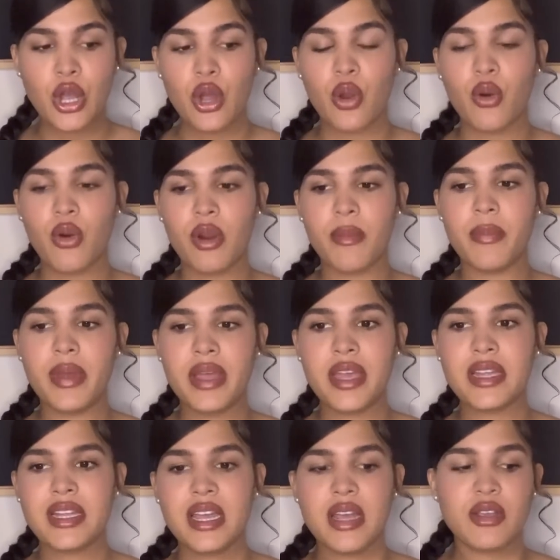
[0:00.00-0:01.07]
or a
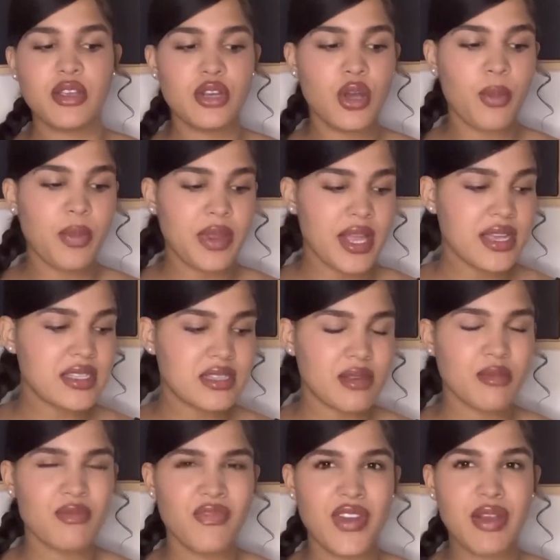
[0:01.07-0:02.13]
bit you know place
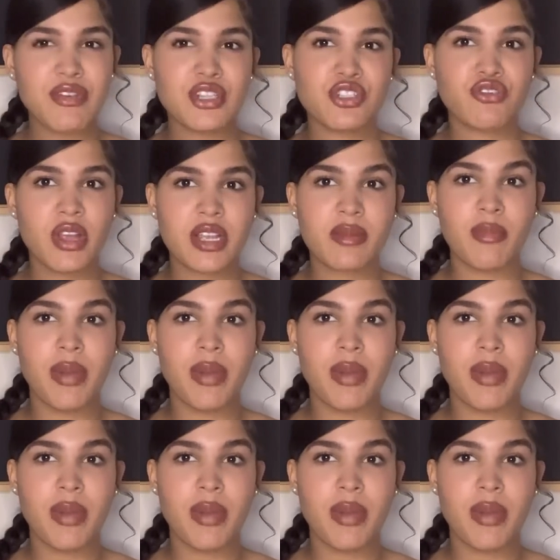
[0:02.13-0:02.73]
very strict